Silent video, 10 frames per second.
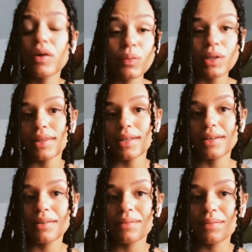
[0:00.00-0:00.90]
with
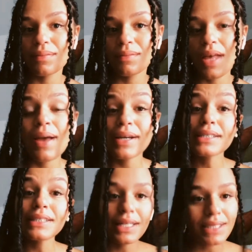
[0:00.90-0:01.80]
it
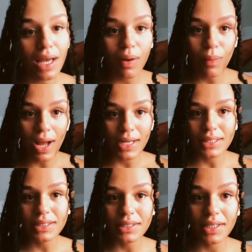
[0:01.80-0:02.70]
because that's how i
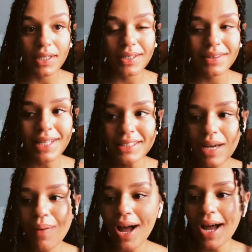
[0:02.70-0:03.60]
see it that's
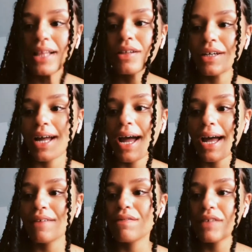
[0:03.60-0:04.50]
how i look at
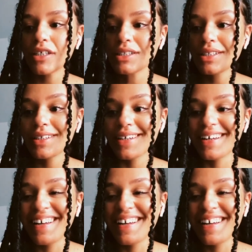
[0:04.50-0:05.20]
adversity